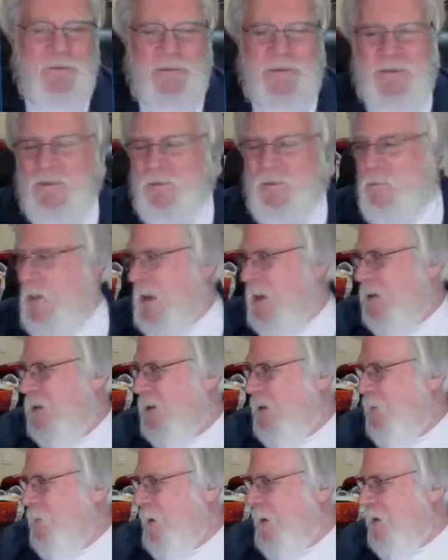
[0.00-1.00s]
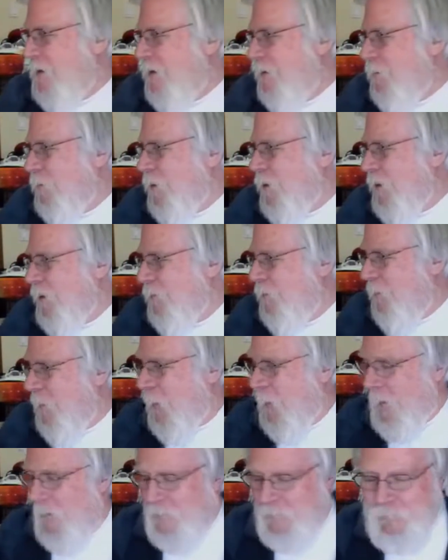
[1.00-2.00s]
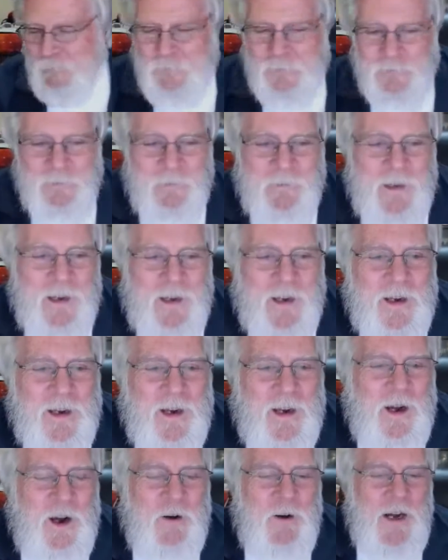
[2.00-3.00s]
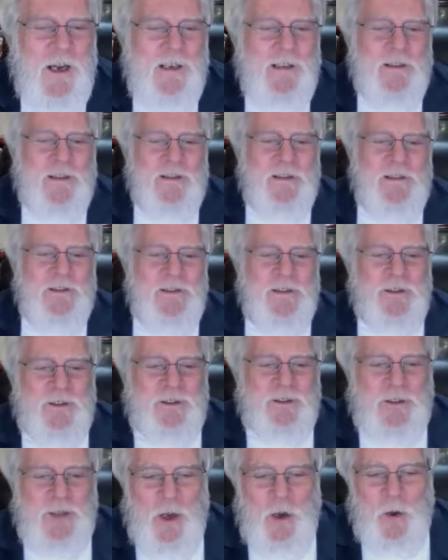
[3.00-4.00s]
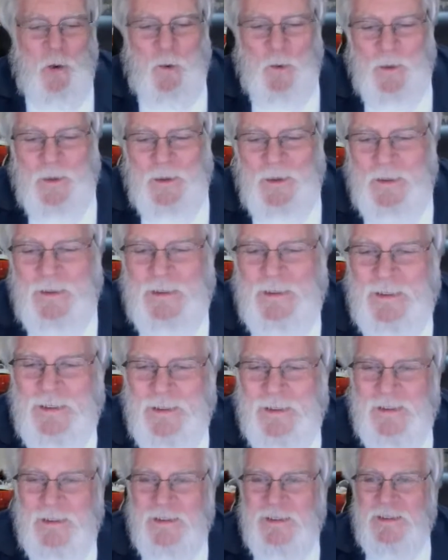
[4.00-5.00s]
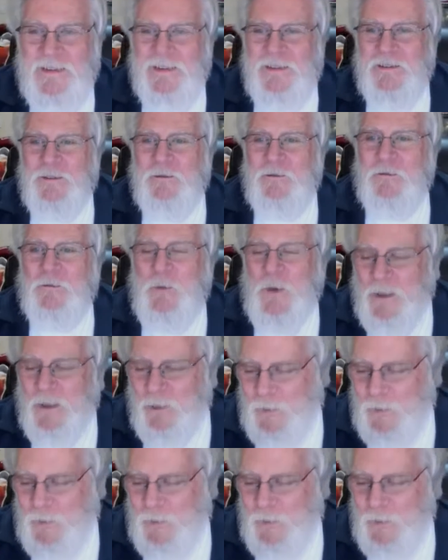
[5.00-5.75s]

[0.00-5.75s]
Amazing, amazing book. All right. So, what is